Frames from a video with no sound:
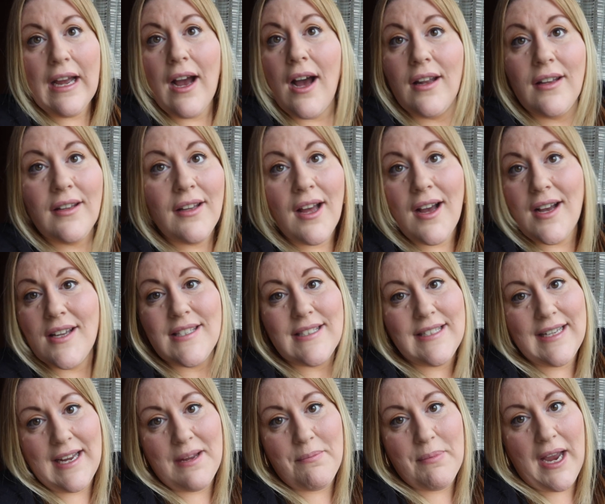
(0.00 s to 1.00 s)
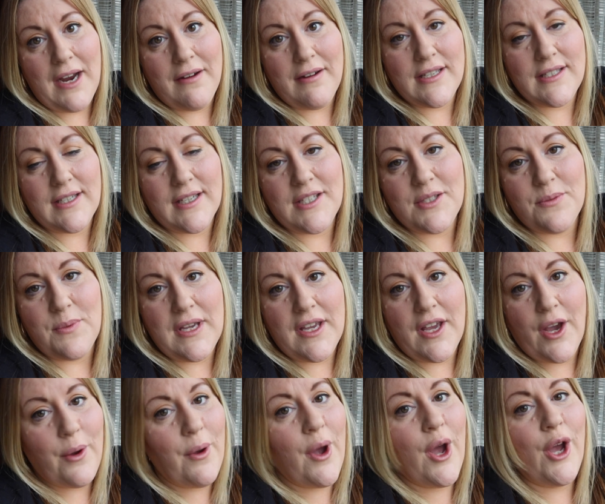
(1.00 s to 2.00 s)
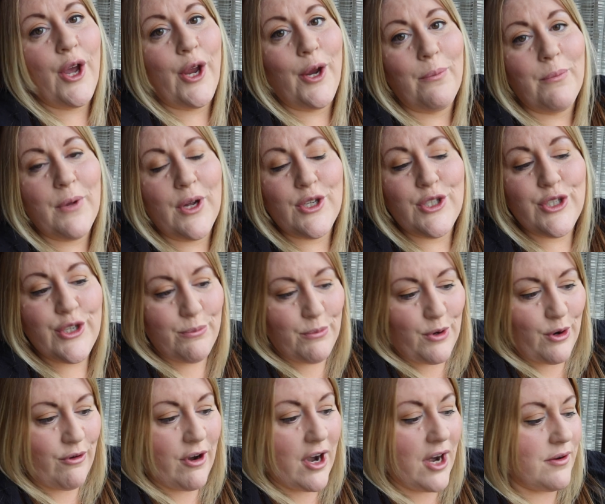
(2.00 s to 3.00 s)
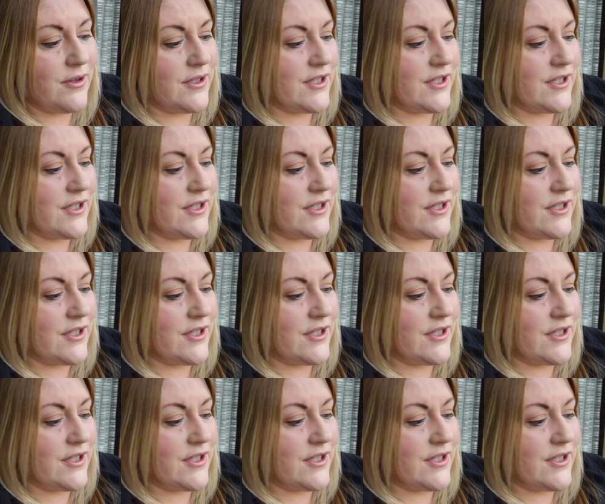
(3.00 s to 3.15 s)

our last day in Paris because we go home tomorrow.